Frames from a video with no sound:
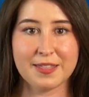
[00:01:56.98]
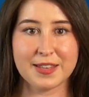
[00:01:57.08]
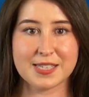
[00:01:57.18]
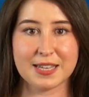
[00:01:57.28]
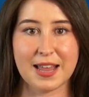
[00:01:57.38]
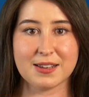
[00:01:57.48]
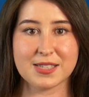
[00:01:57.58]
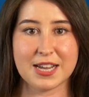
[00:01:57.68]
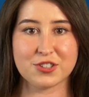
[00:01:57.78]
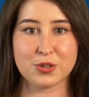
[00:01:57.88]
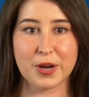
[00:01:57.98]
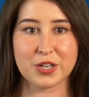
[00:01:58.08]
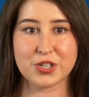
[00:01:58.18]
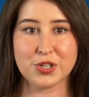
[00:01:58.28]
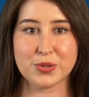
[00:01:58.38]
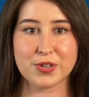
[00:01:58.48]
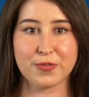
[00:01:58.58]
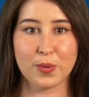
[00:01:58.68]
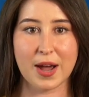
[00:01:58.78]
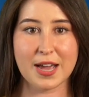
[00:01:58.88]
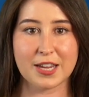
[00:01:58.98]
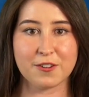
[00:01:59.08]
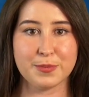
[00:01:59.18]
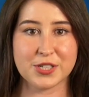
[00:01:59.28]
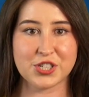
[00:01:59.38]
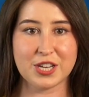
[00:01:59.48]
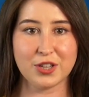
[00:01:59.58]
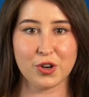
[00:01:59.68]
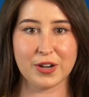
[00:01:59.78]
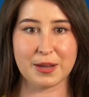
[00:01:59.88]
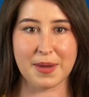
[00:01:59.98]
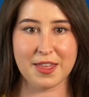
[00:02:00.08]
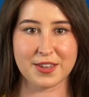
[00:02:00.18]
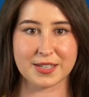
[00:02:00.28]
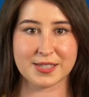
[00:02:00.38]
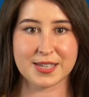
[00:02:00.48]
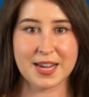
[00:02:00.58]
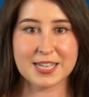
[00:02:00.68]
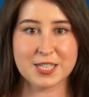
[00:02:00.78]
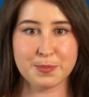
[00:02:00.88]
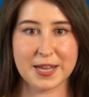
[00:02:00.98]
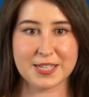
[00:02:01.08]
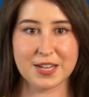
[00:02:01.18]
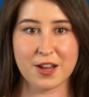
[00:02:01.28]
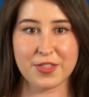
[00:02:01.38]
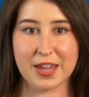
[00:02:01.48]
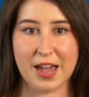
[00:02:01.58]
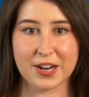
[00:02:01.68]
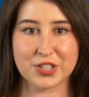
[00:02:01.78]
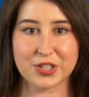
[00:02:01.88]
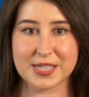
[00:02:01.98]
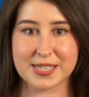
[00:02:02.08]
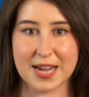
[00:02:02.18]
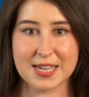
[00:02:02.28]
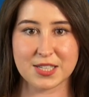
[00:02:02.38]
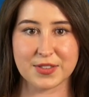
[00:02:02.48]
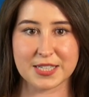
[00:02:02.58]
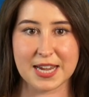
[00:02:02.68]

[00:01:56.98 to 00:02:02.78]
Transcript: This allows Netramark to use a variety of machine learning methods, depending on the character and size of the